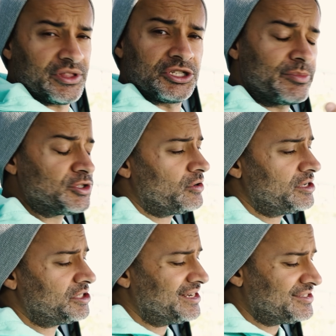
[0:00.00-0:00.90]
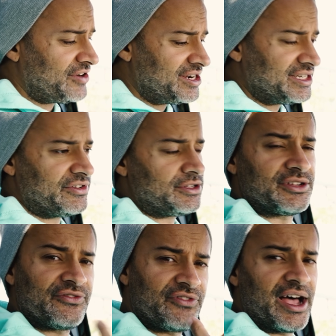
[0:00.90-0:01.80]
With the chip shortage, it is very difficult
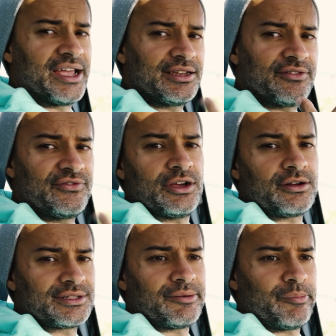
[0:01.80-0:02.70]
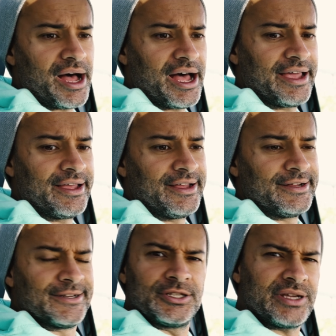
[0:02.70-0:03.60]
to find a vehicle to buy.
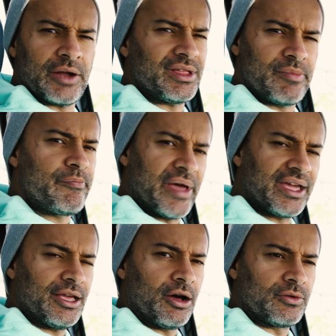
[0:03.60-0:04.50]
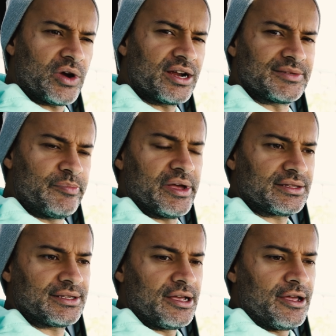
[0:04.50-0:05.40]
So you can't really be picky on where it's
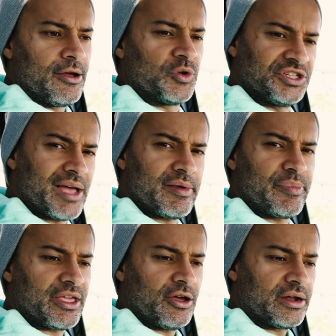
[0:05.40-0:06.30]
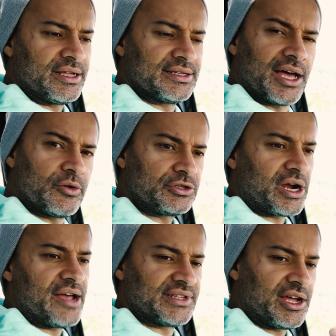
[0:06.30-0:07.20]
built. What you can be picky on is how it
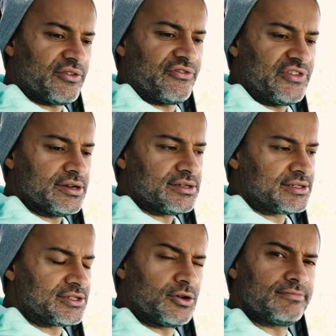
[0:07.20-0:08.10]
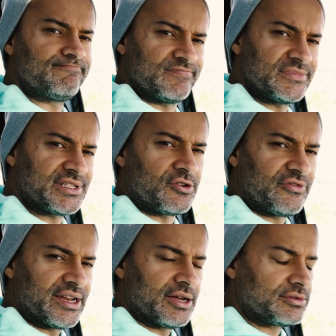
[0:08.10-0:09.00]
drives and how it feels. So let's go
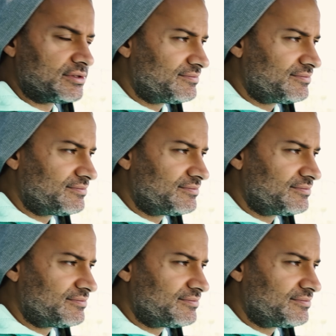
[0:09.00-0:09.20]
find out.